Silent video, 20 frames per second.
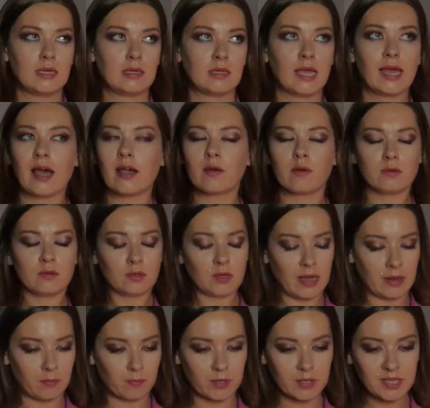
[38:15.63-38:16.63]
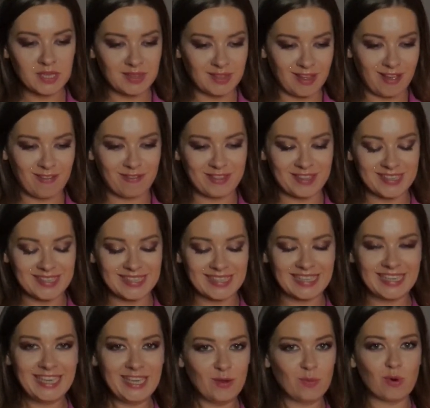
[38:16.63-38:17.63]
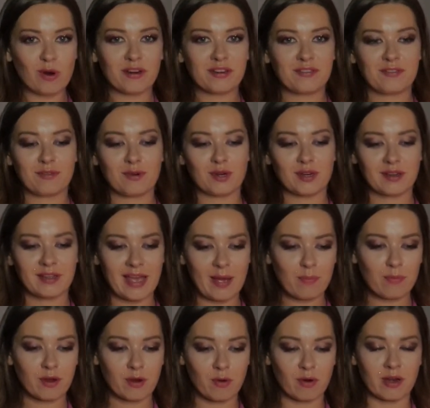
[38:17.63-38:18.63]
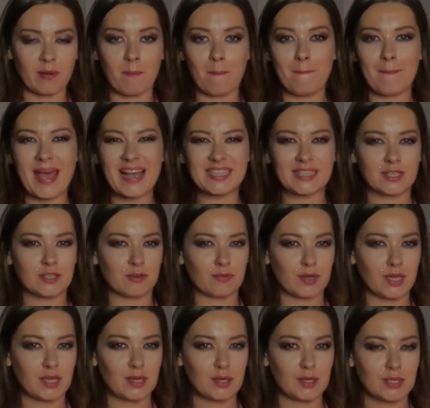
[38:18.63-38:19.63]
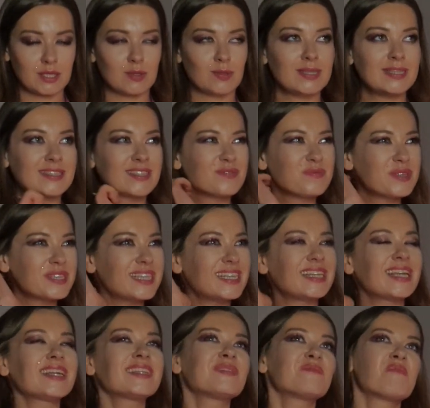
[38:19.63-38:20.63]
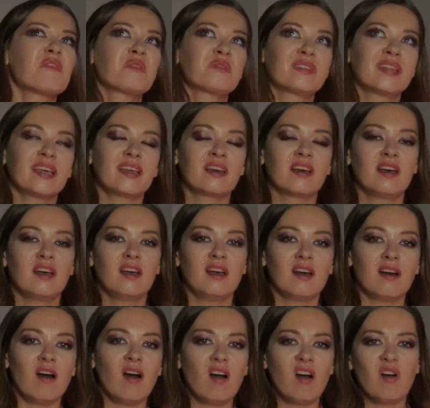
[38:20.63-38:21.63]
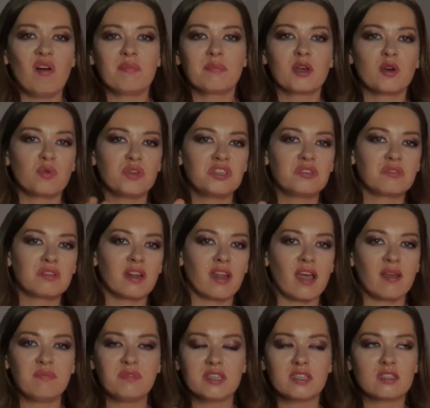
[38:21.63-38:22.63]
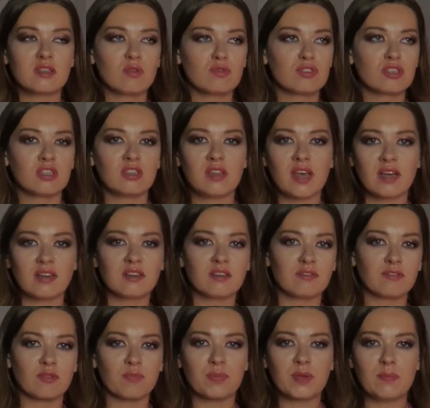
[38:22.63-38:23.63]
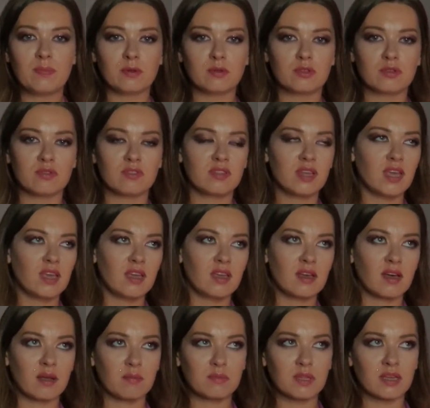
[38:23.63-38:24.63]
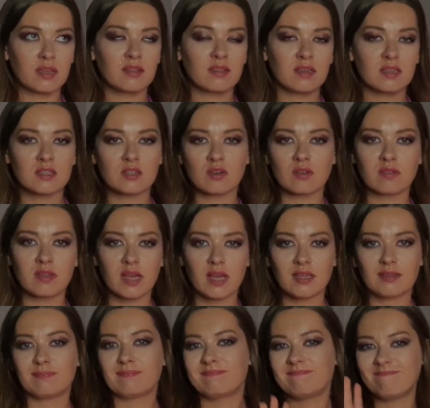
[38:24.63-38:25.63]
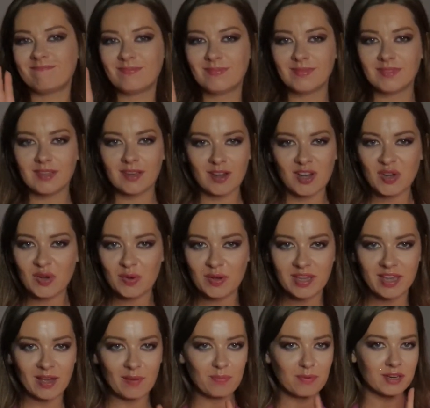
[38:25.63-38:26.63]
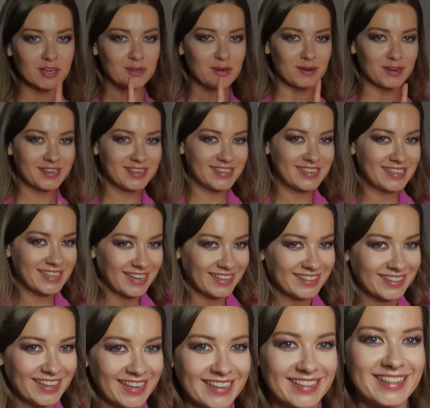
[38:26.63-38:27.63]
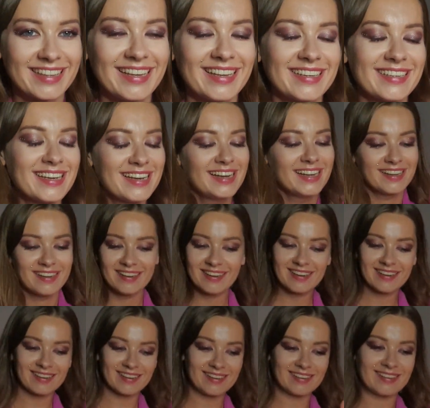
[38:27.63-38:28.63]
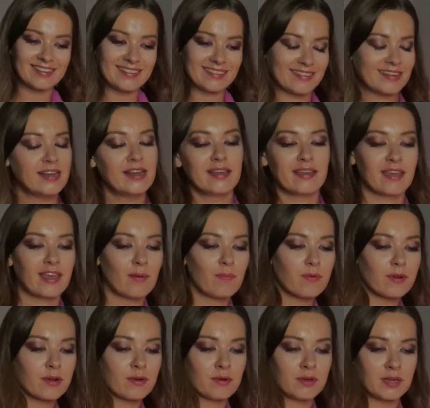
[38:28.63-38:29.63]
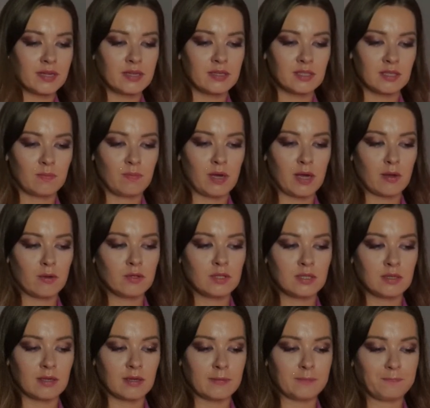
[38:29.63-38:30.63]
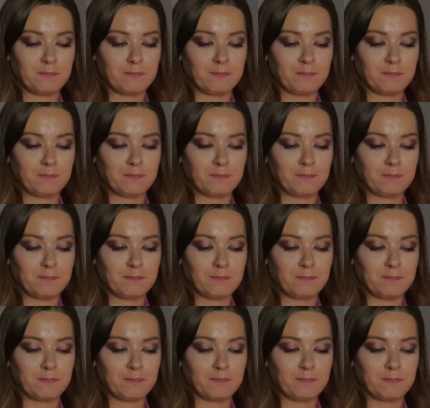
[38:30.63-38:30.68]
I really love this keyword for Capricorn, mastery. So it's really not about like, oh, I'm going to climb the social ladder for people to think I'm like this or that. No, Capricorn is not like that. Capricorn is about